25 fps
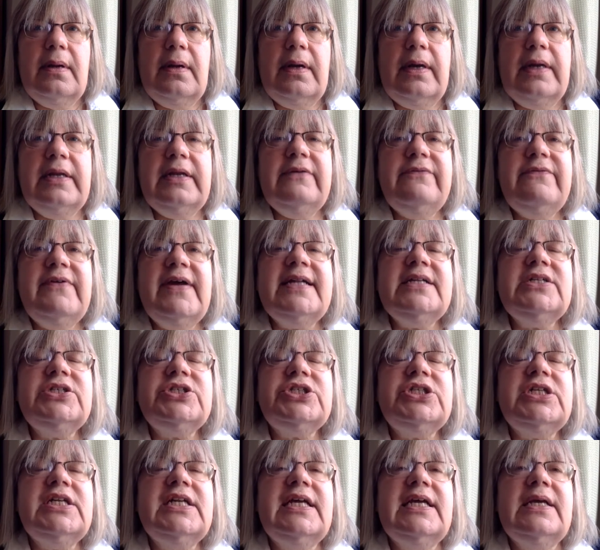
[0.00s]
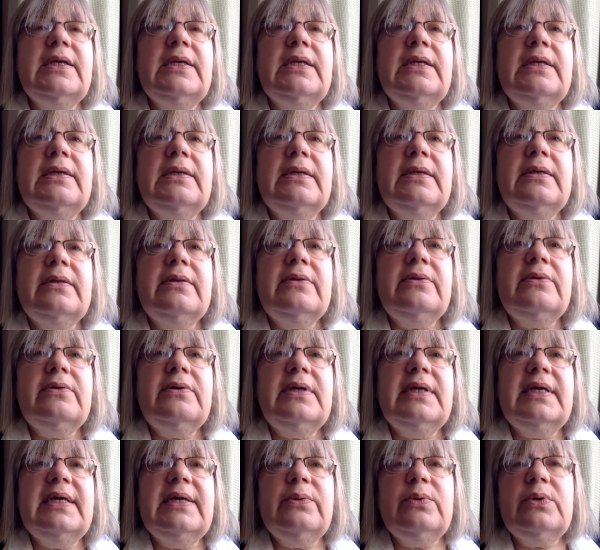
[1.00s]
And eventually
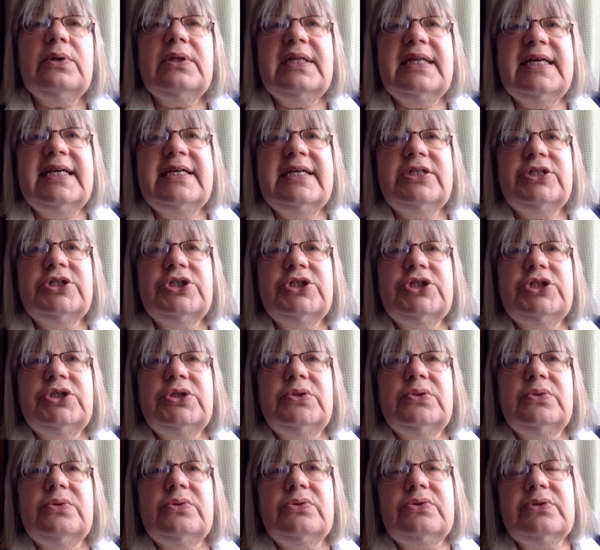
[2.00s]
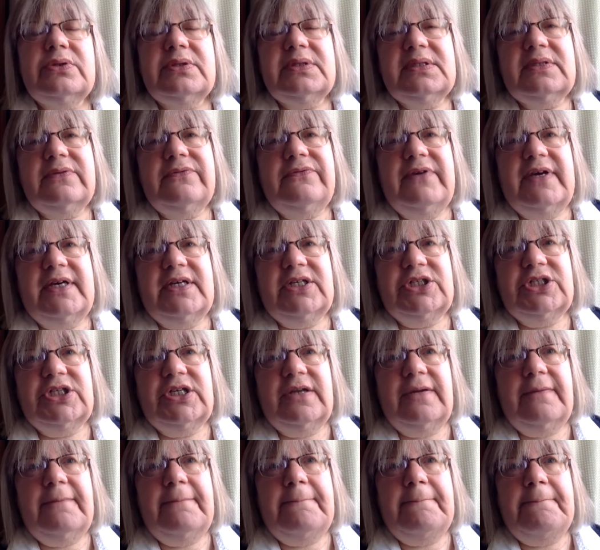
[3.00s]
it will lead to
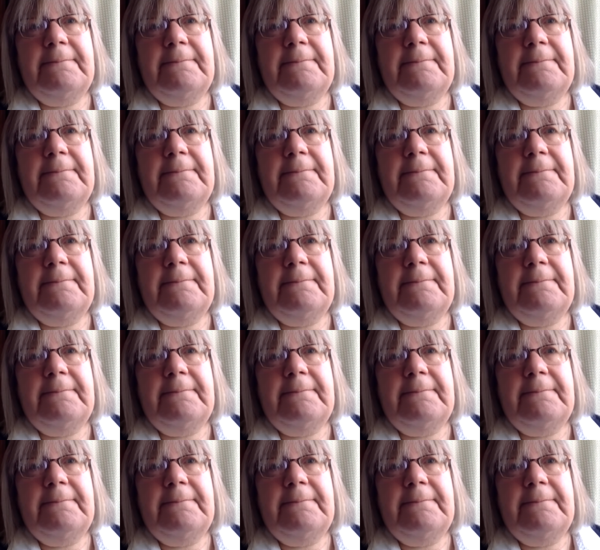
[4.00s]
crucifixion.